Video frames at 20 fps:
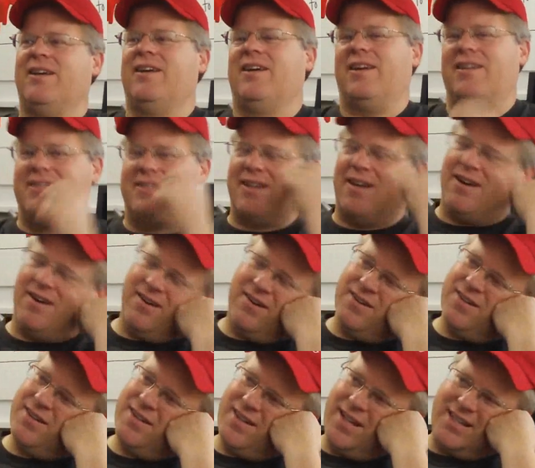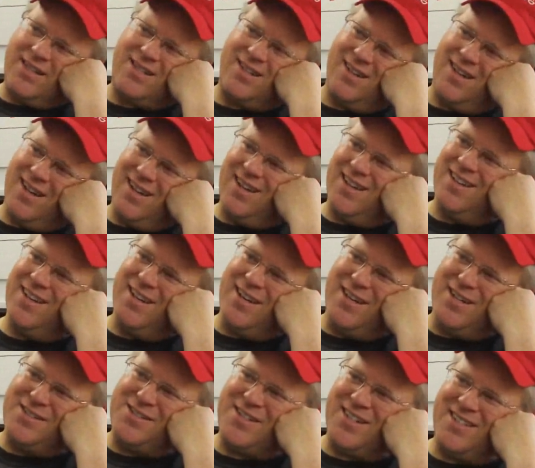And so that's an
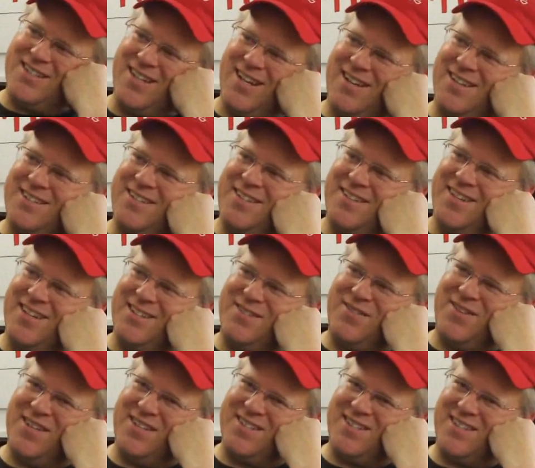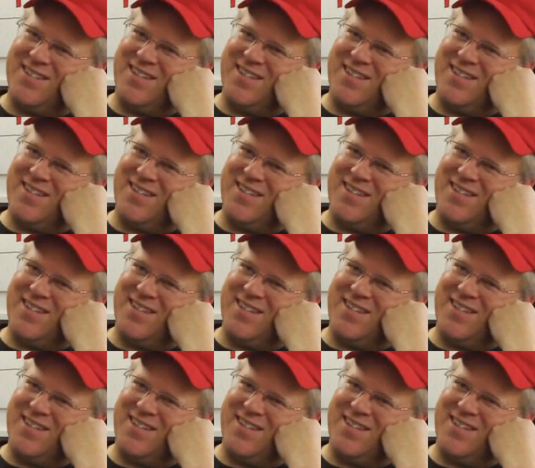interesting challenge you guys face.